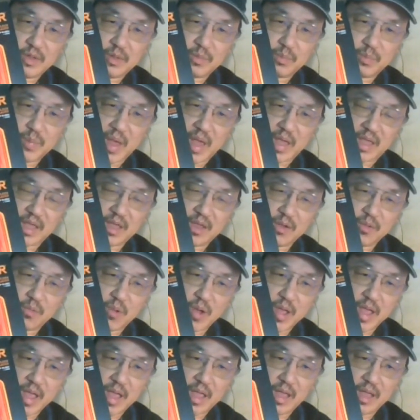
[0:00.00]
packing
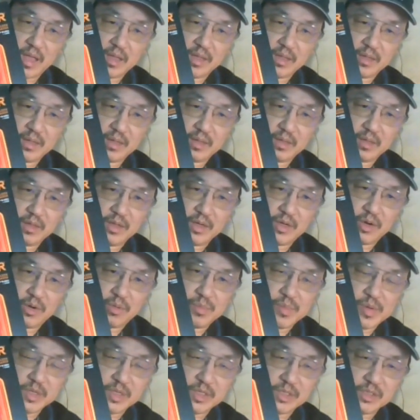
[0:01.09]
away,
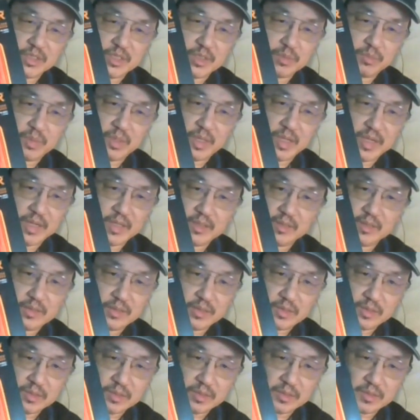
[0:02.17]
emergency
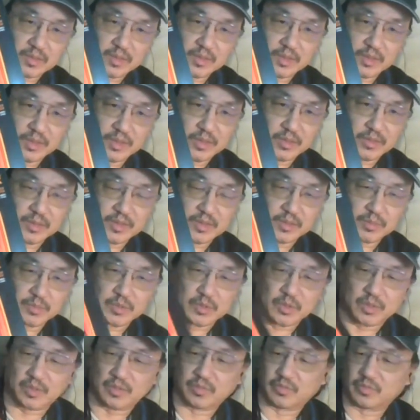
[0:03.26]
blades, in some
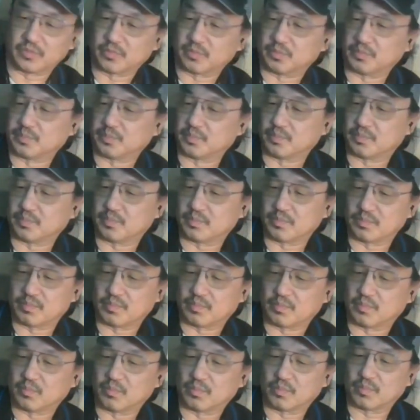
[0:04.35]
sort of
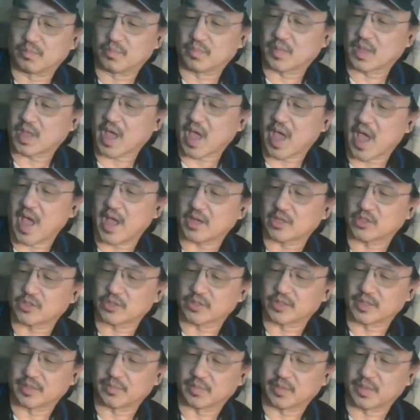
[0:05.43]
cache or
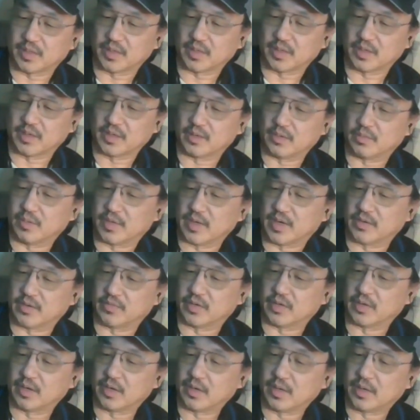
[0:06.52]
something,
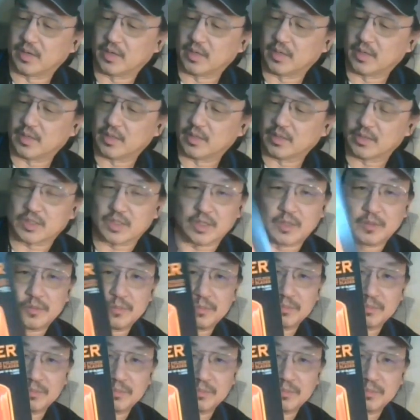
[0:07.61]
whatever. So